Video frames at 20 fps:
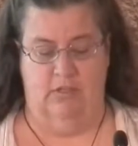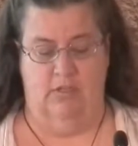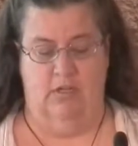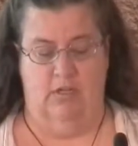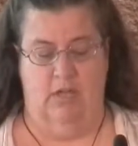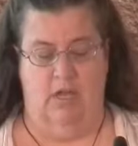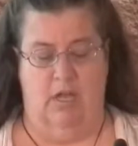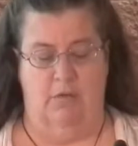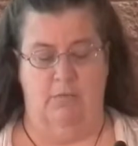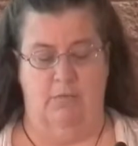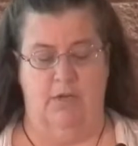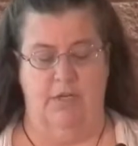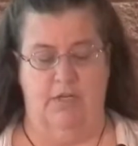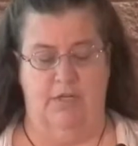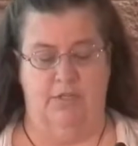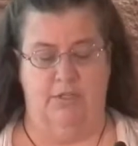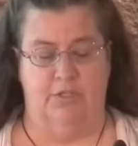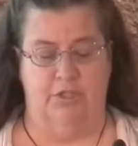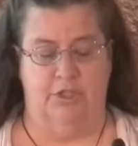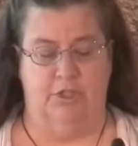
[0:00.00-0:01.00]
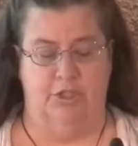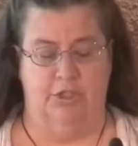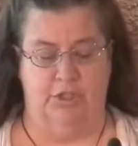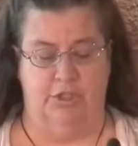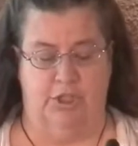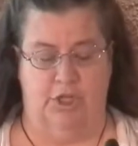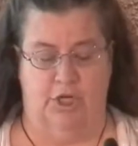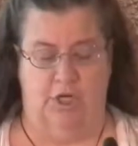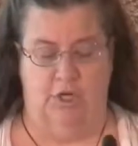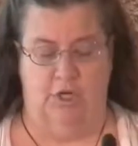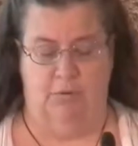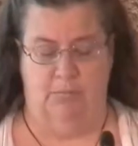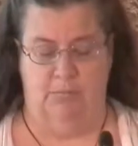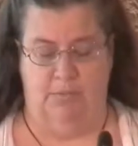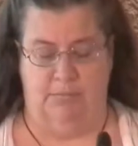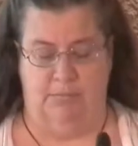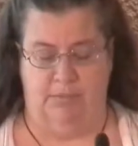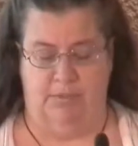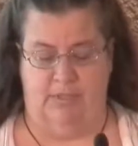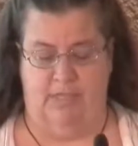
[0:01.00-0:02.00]
I wanted a church home,
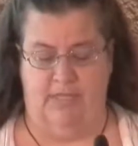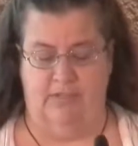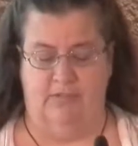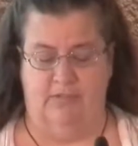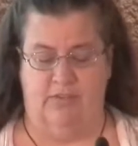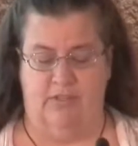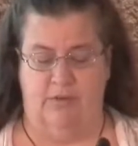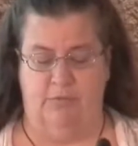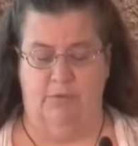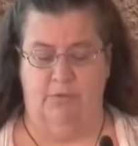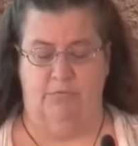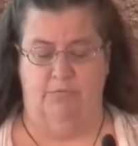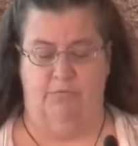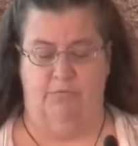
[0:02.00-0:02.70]
a place that would